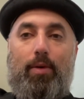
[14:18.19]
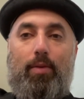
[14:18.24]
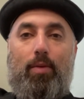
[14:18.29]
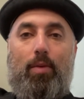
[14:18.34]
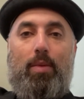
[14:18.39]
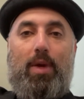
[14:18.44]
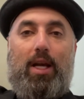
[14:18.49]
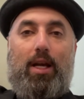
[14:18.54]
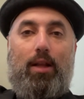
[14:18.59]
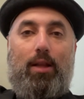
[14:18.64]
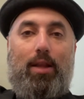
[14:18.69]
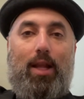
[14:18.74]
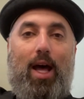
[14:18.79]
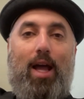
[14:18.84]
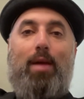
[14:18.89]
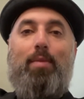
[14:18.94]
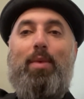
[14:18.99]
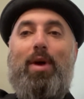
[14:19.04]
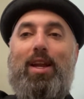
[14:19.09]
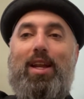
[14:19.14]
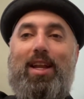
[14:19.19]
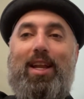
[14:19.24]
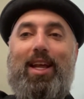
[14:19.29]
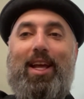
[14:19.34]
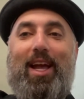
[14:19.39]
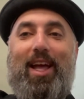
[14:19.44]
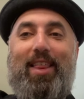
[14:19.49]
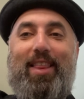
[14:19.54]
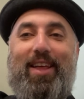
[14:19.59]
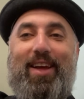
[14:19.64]
and we'll make a lot of money
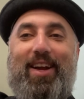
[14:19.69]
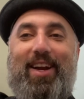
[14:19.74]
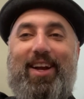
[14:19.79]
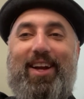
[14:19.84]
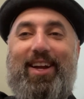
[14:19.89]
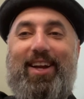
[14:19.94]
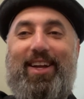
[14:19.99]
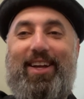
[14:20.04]
together.